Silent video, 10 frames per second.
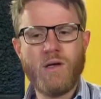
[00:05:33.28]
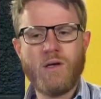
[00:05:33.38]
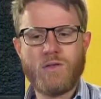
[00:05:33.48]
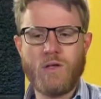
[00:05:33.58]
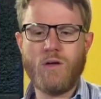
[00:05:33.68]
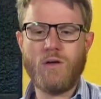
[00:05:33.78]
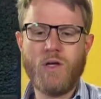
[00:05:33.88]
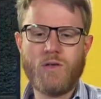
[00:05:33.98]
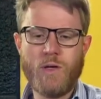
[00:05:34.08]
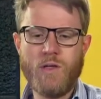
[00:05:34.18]
So
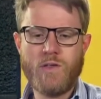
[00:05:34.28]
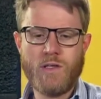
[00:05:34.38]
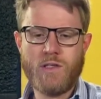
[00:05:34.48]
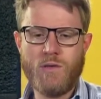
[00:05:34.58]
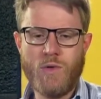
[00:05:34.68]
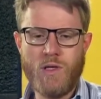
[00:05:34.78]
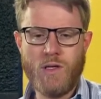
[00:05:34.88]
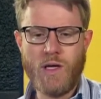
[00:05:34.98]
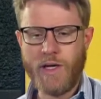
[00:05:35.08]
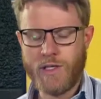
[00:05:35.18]
in 2016,
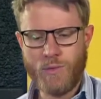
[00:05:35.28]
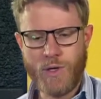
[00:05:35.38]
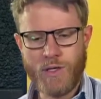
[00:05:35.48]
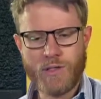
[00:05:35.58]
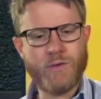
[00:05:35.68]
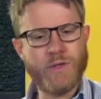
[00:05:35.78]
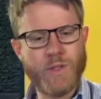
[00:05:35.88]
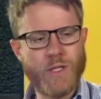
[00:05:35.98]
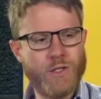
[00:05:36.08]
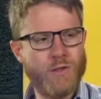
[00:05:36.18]
we actually went into recession.